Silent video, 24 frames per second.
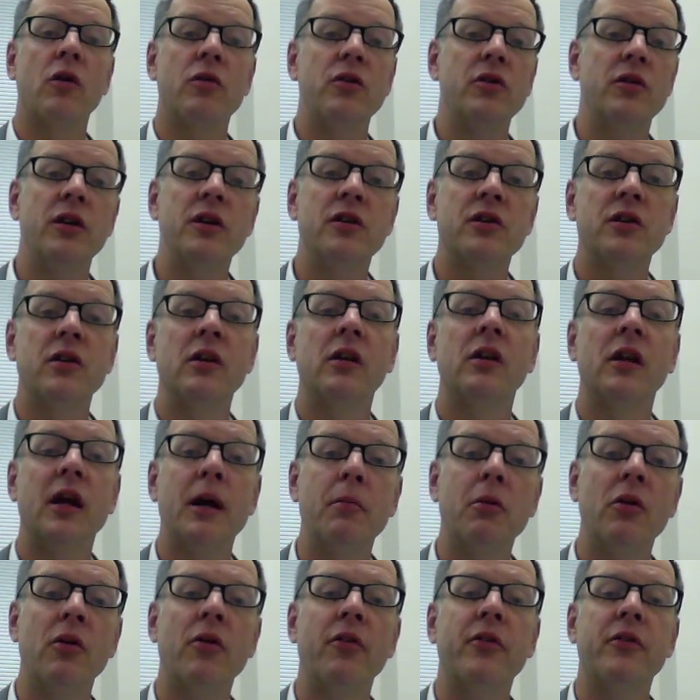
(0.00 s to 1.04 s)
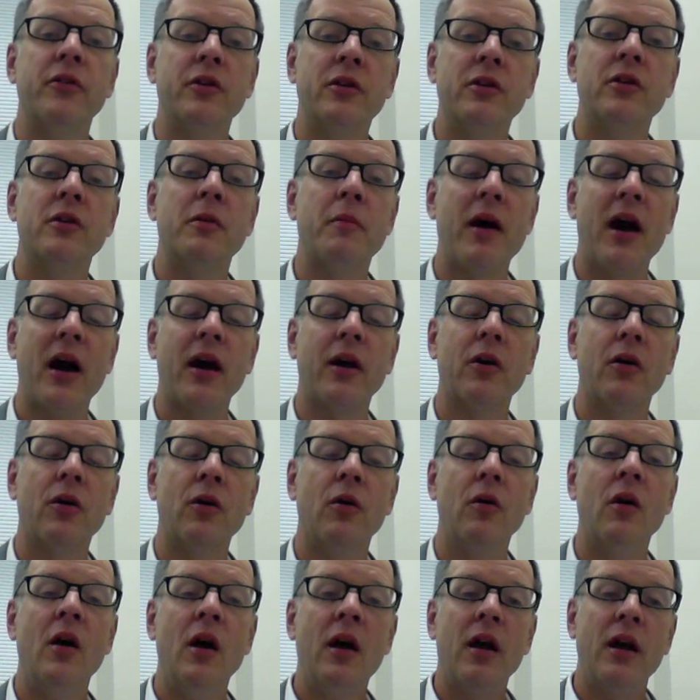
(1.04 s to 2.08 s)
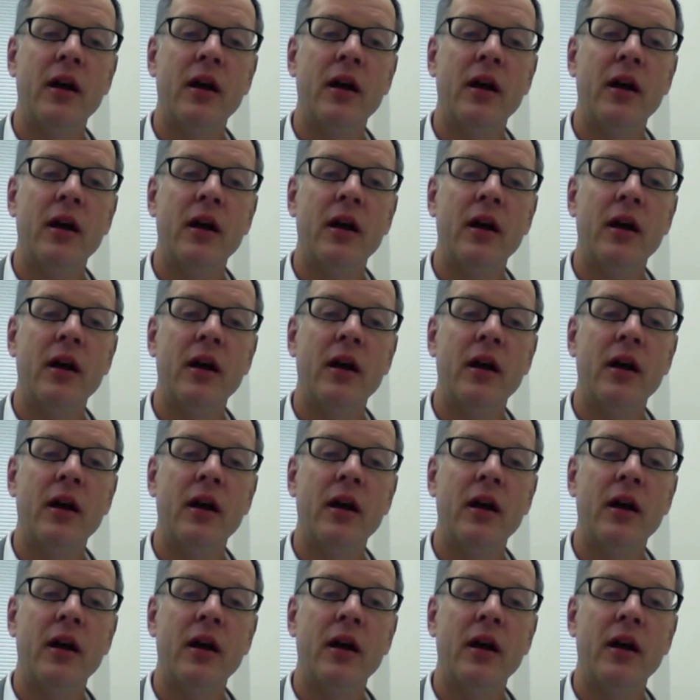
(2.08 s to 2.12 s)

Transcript: you need to label tobacco